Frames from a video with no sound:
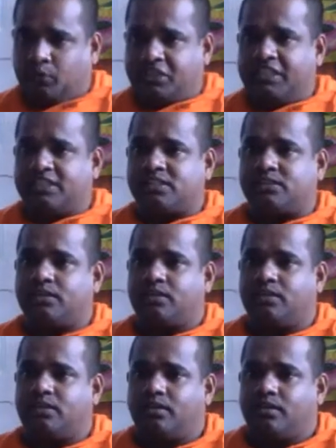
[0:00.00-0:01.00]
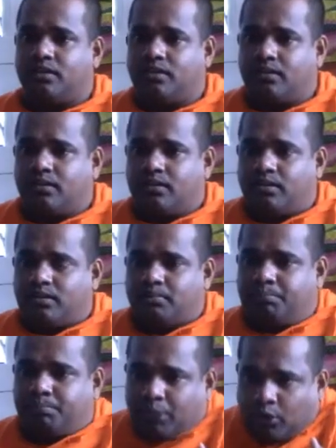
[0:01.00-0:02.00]
this
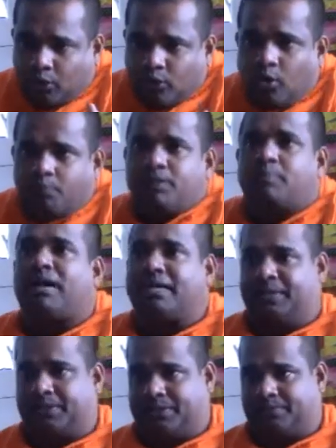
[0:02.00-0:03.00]
purity of the mind,